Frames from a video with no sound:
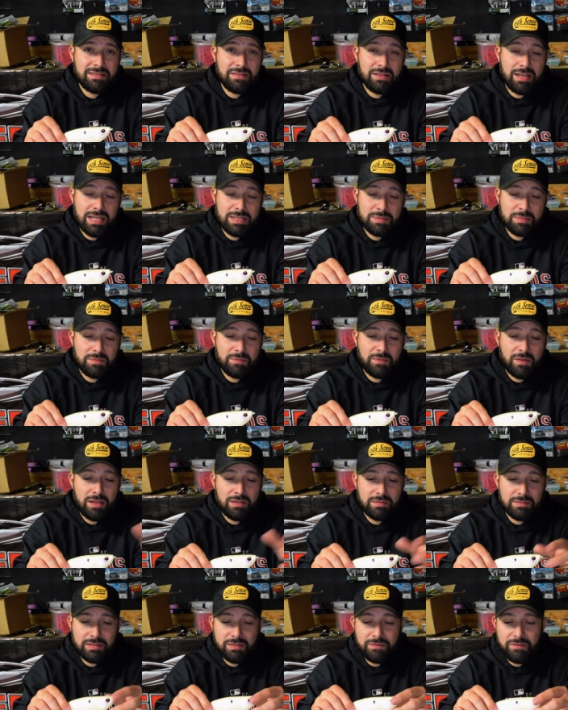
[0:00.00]
you guys have been
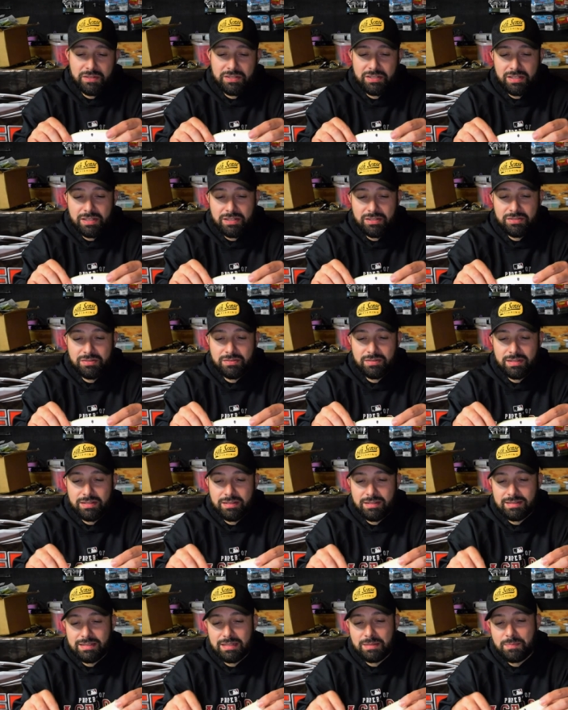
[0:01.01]
following the fishing industry.
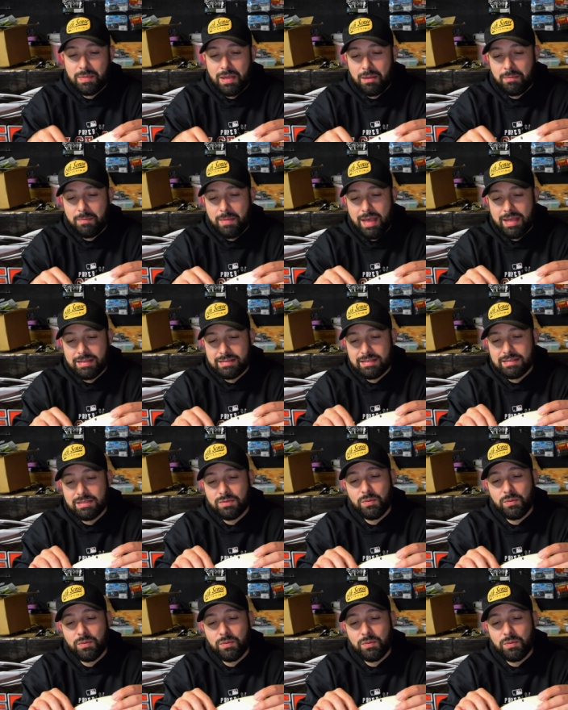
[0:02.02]
A 10 pound bass isn't